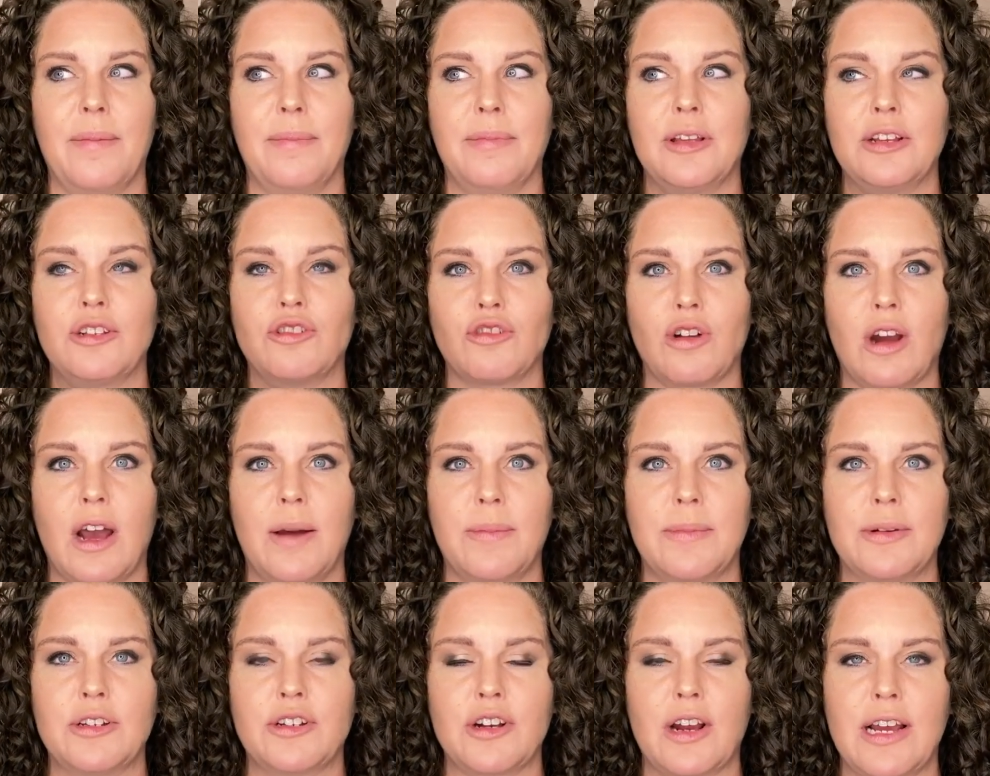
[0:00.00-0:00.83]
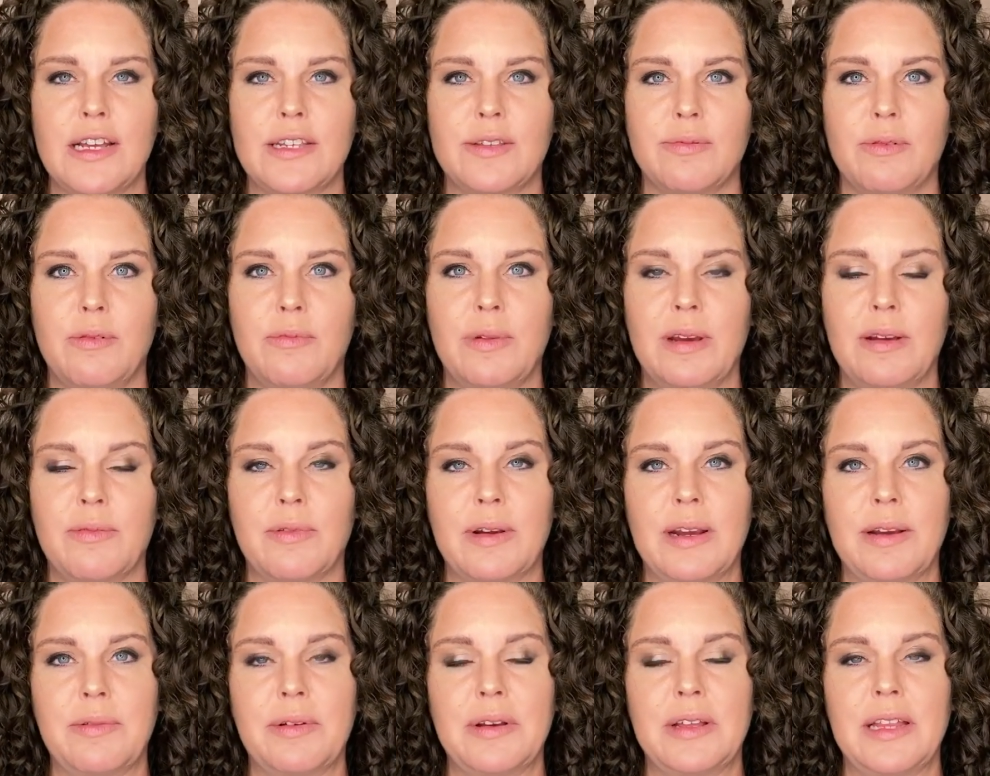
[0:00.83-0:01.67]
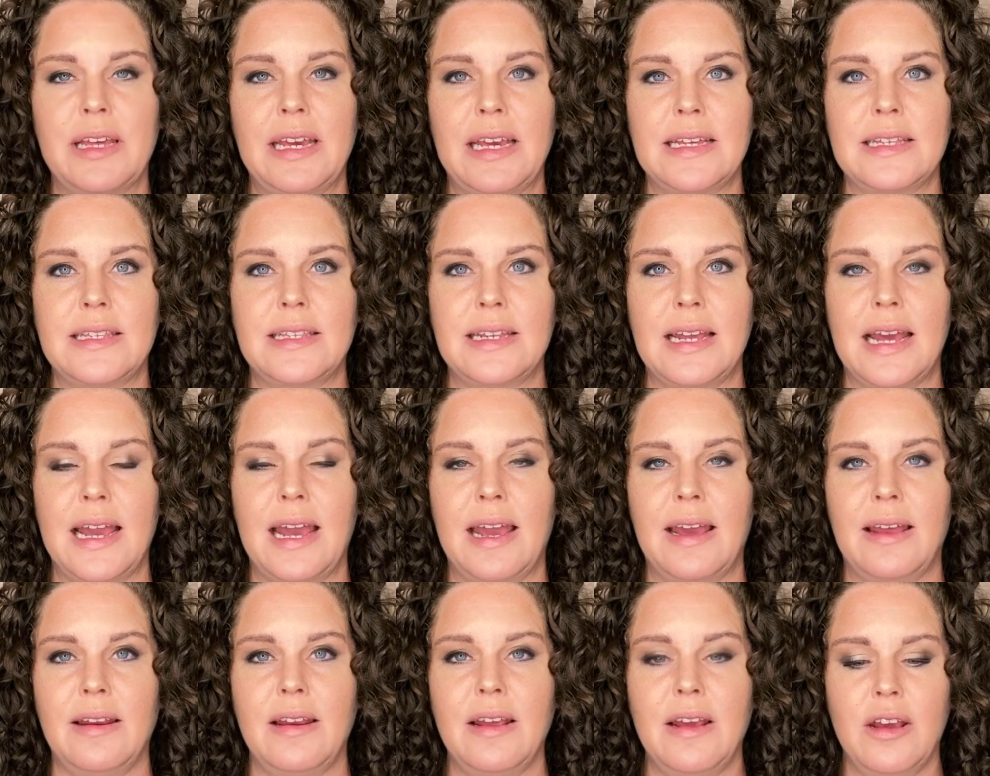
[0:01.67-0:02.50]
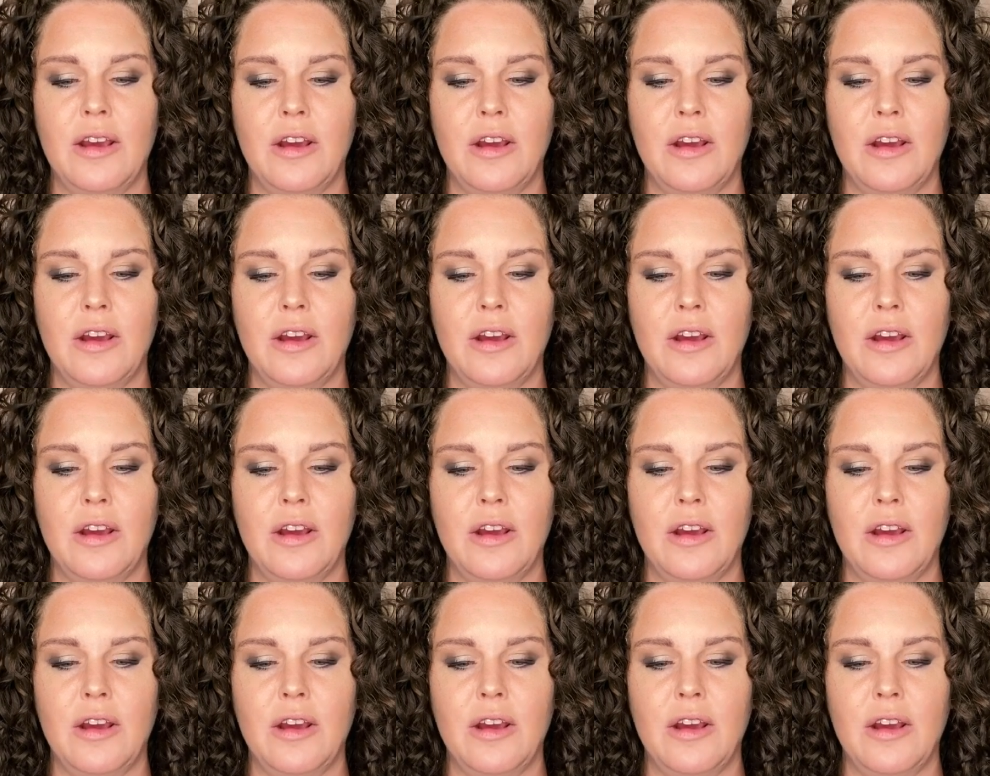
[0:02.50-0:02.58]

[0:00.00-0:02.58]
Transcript: the drama dress when we re-released it